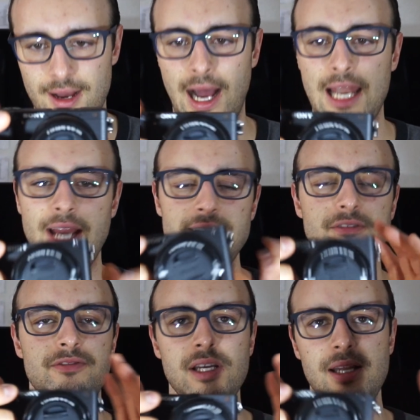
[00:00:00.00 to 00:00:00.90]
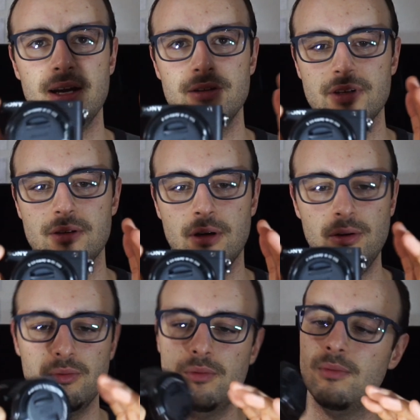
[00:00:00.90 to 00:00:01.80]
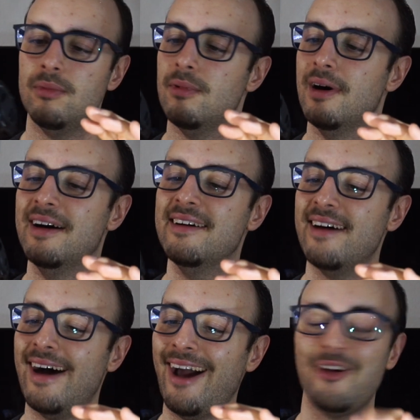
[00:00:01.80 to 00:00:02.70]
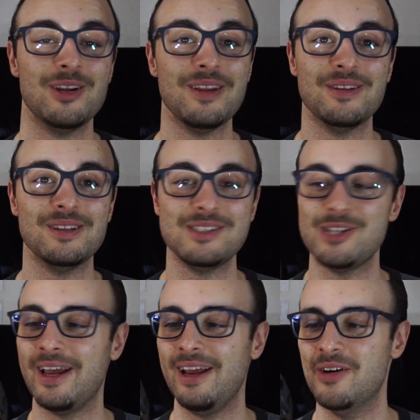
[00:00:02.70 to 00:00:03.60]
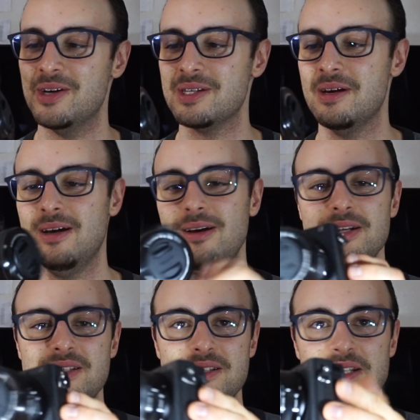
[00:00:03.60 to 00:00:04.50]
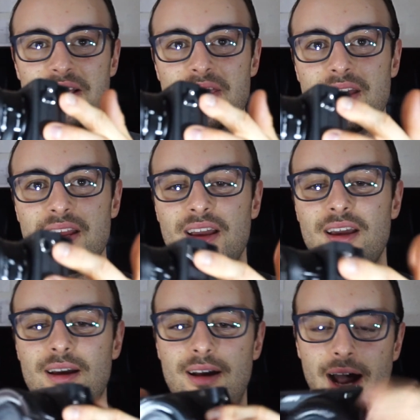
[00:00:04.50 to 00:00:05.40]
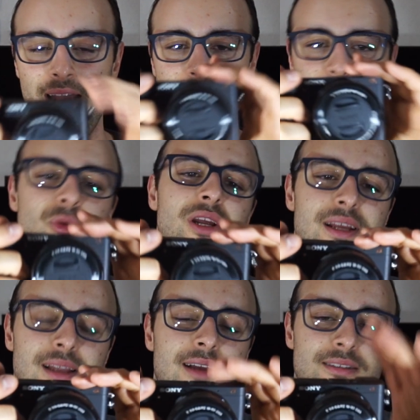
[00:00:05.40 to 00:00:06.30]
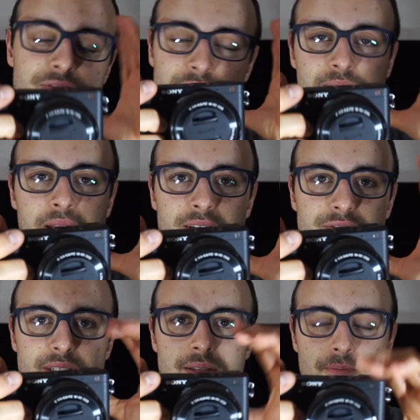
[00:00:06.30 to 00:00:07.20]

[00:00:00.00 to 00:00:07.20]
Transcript: I like the feeling of it. Oh, I heard a little shaky noise. Is this little thing? I really like the feeling of it.